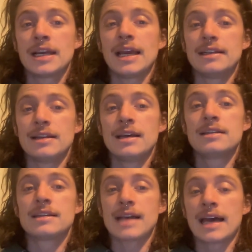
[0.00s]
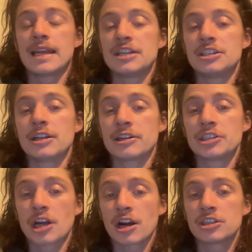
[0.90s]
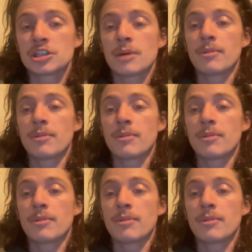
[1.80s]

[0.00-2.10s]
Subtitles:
and design engineer in charge